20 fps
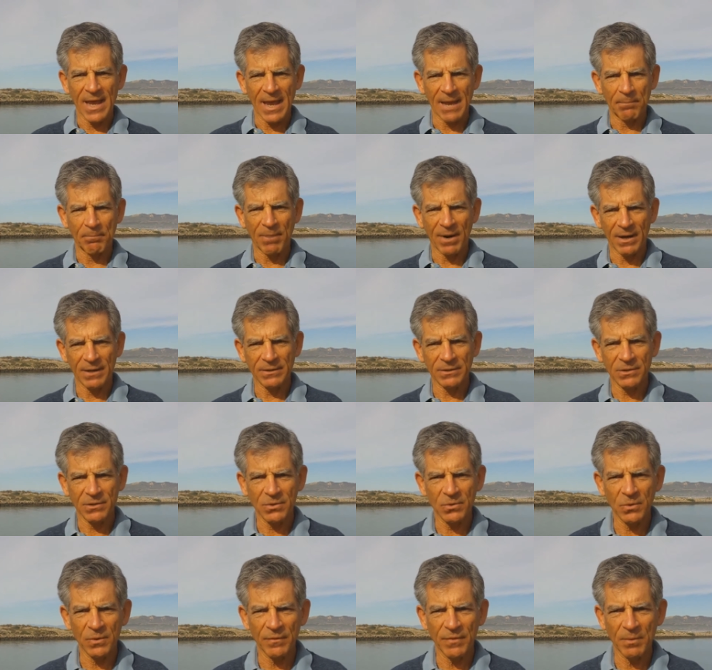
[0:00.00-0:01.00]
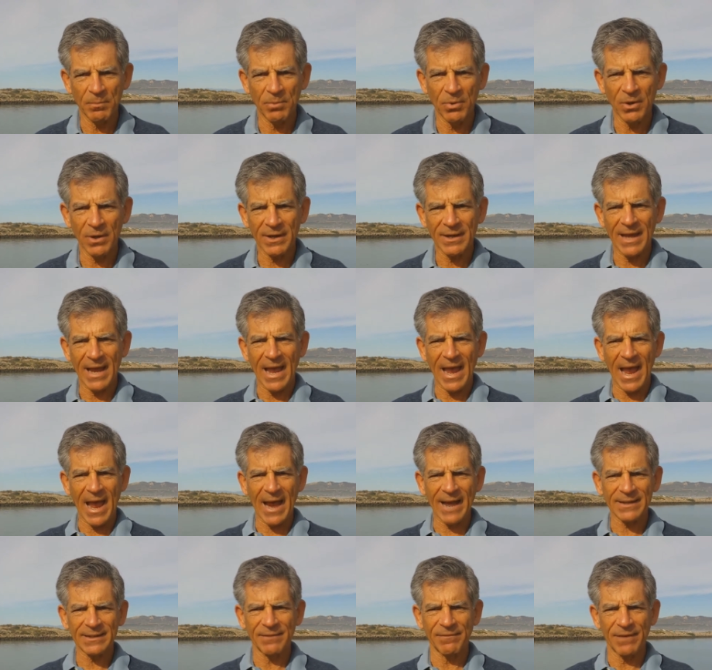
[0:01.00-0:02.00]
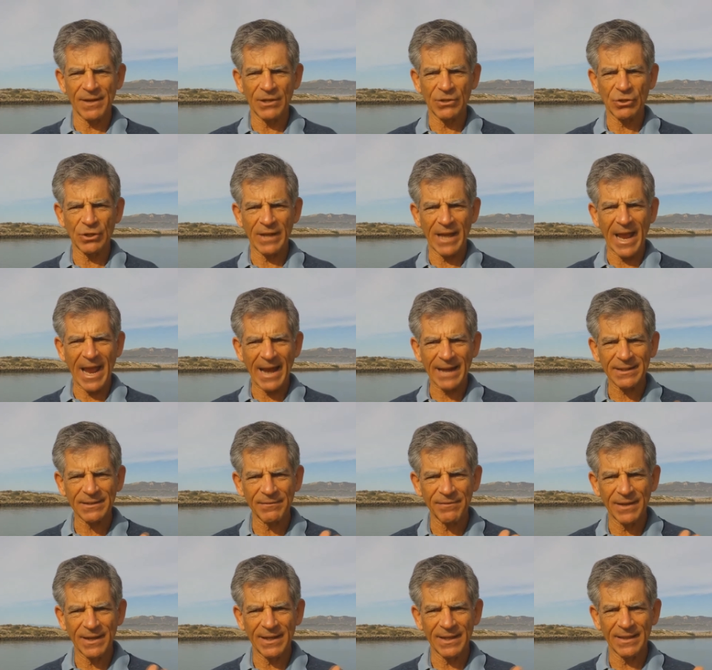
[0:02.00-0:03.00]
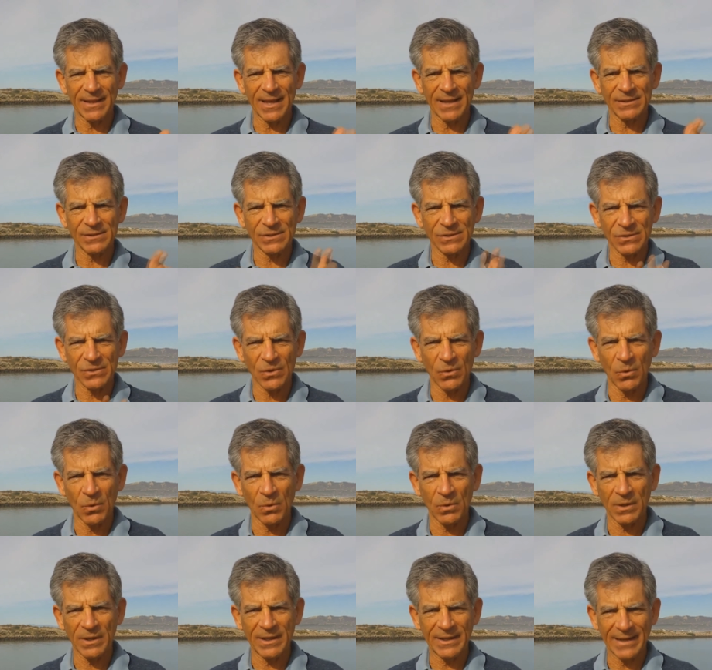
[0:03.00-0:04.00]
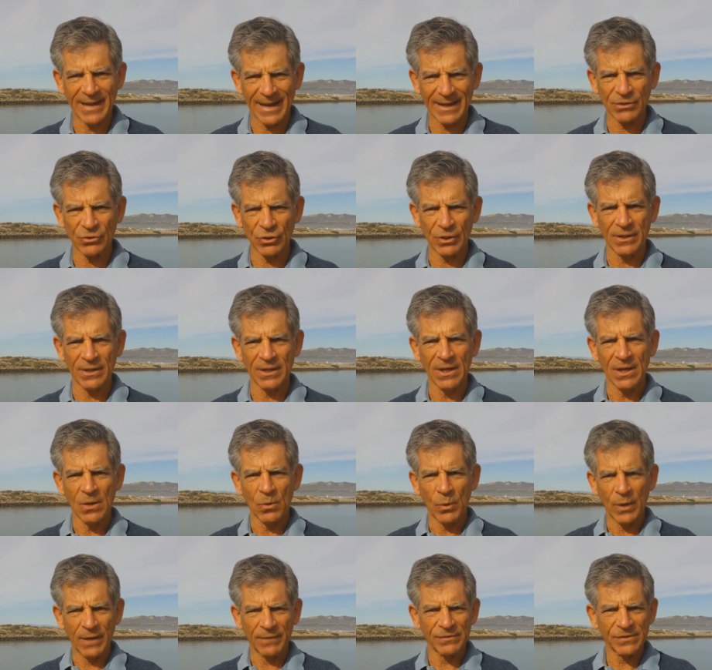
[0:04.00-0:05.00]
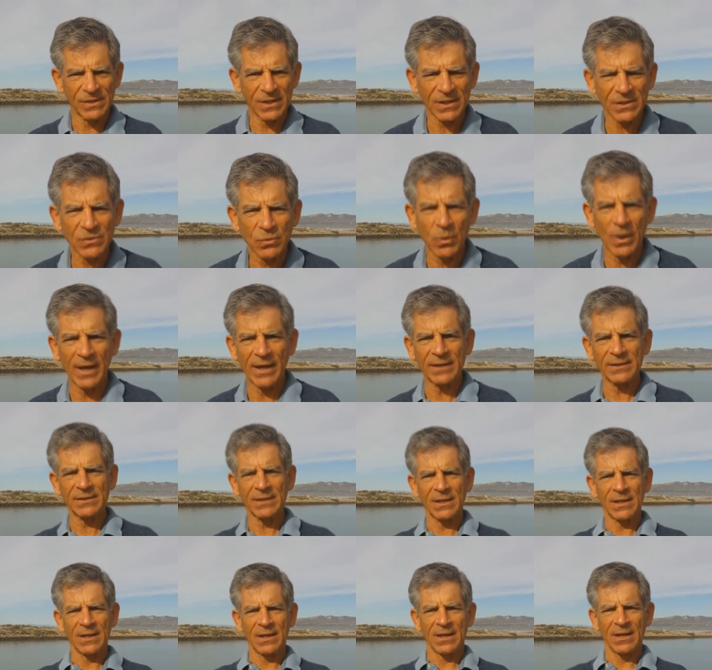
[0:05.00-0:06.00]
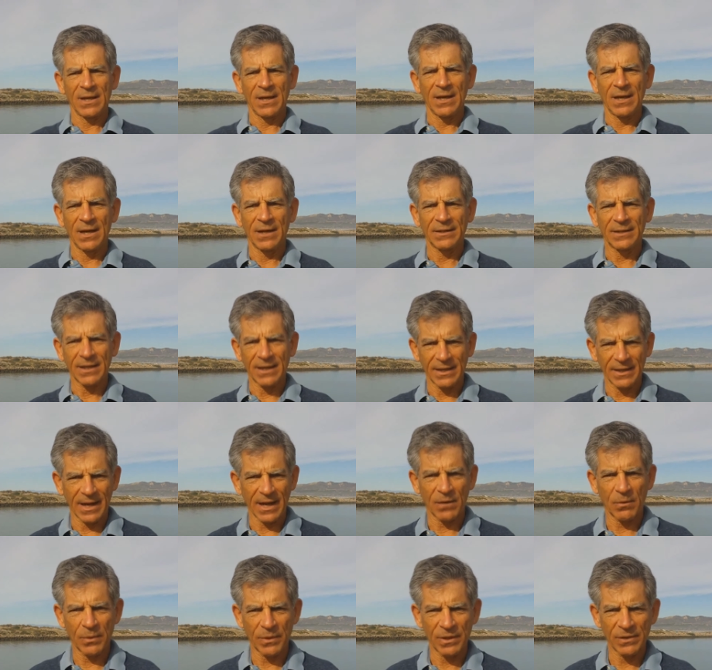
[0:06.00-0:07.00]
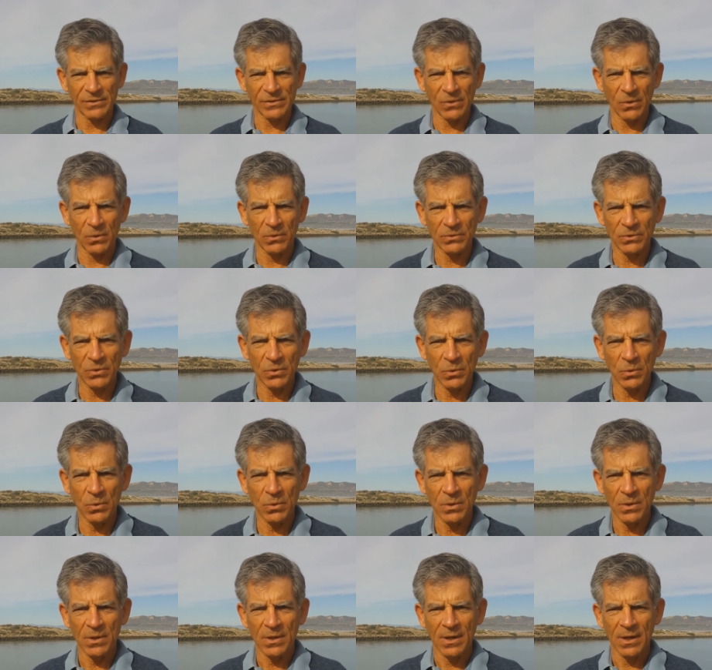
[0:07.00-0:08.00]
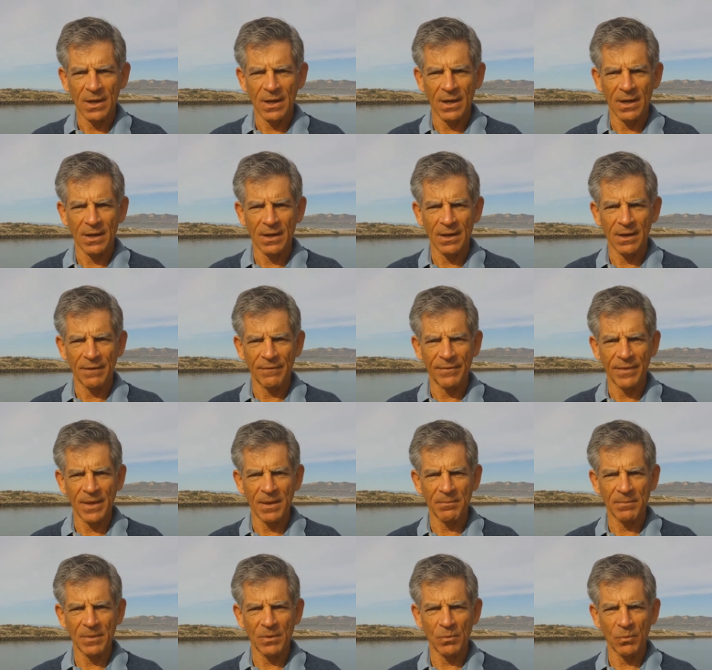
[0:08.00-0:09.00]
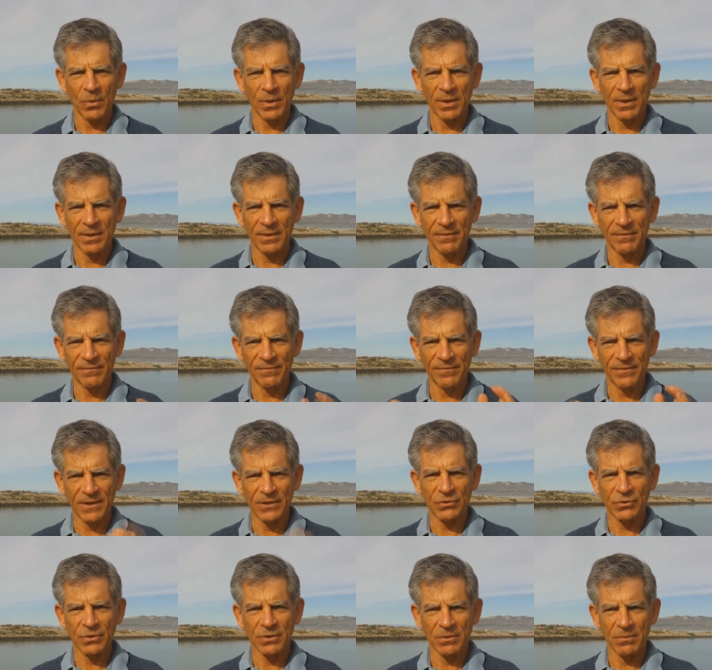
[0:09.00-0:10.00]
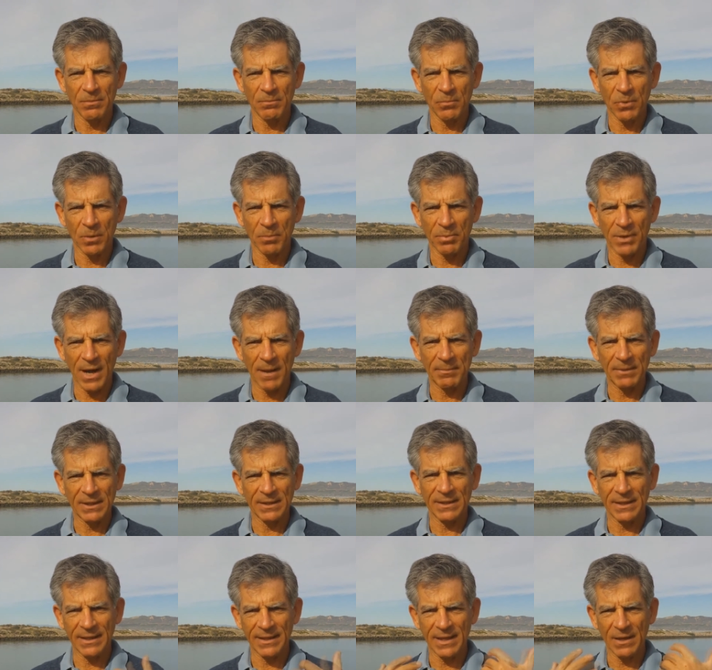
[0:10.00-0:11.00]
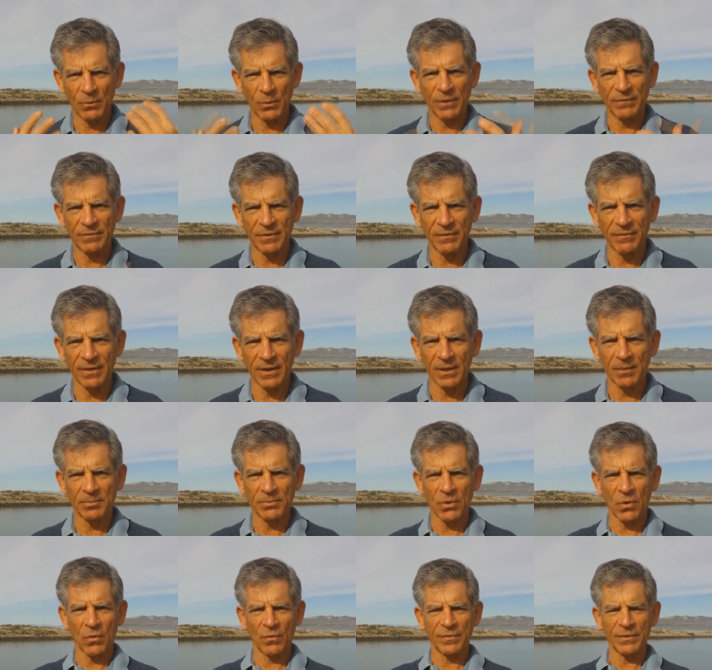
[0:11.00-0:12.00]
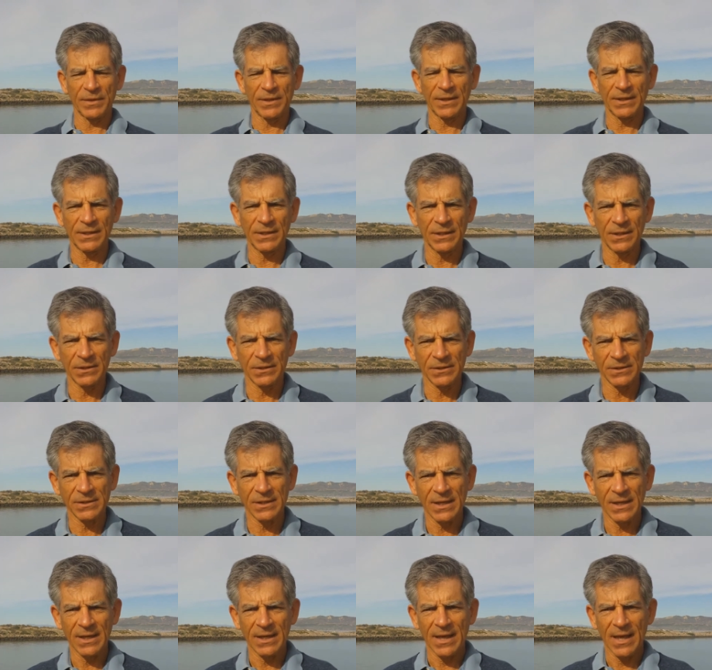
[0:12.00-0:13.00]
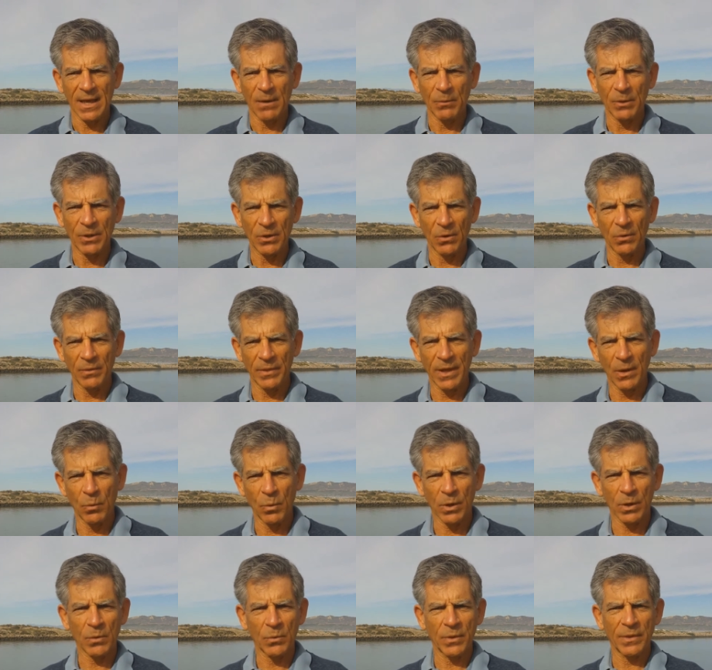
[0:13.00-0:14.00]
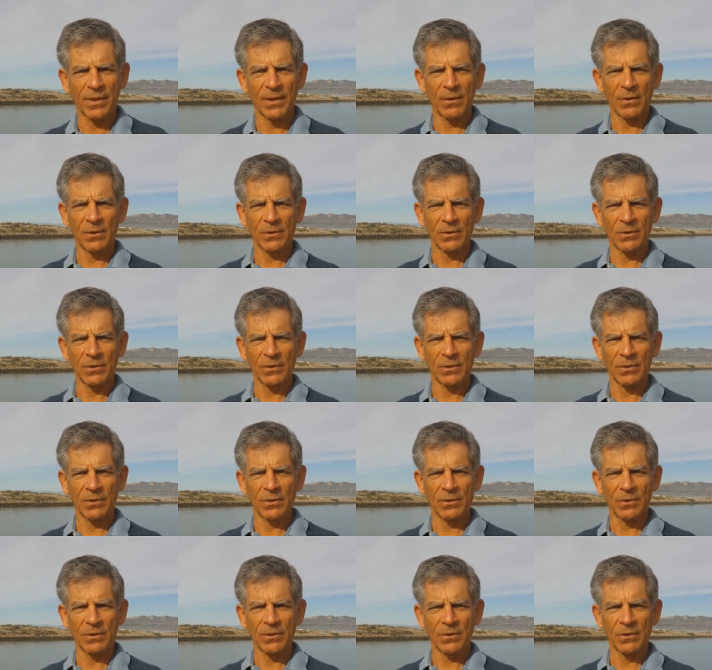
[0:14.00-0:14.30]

And part two of the book activation, activating that soul connection. We have six ways uh, to connect with the soul. Two uh, of them we feature more prominently that we've developed over the years, and we know they work with